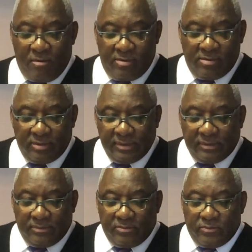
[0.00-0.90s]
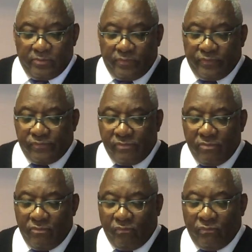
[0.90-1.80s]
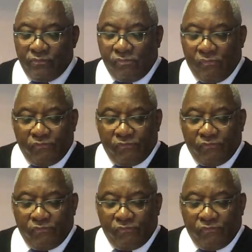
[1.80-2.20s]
So it just didn't start in the 60s.